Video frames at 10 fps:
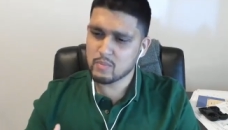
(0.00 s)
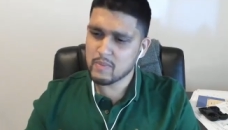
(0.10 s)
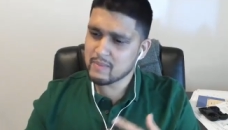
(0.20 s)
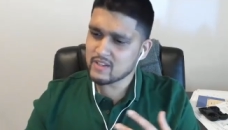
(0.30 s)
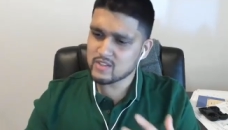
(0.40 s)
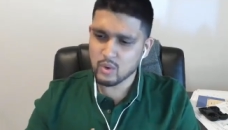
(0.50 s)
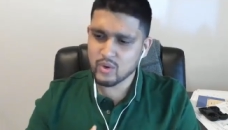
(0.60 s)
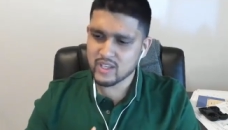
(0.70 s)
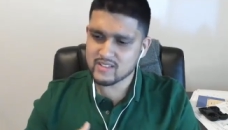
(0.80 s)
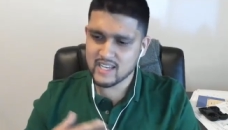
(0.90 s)
maybe
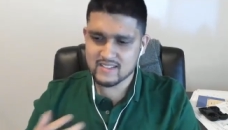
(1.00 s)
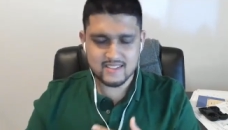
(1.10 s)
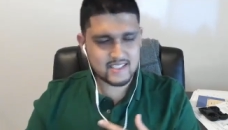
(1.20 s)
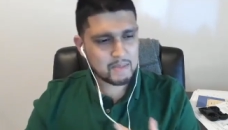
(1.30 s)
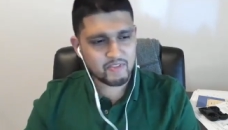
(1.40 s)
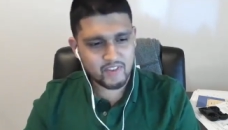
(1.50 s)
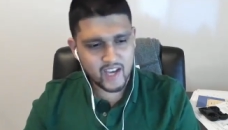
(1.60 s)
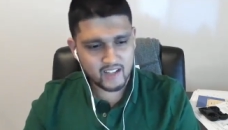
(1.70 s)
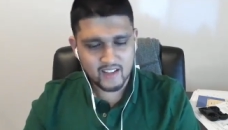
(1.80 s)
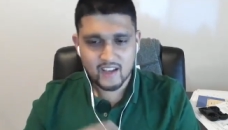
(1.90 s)
toys has the same
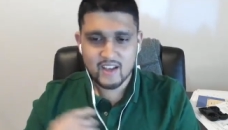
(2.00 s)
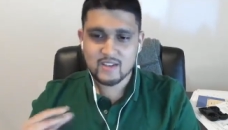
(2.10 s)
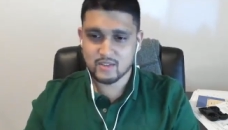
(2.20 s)
effect. Mm-hmm.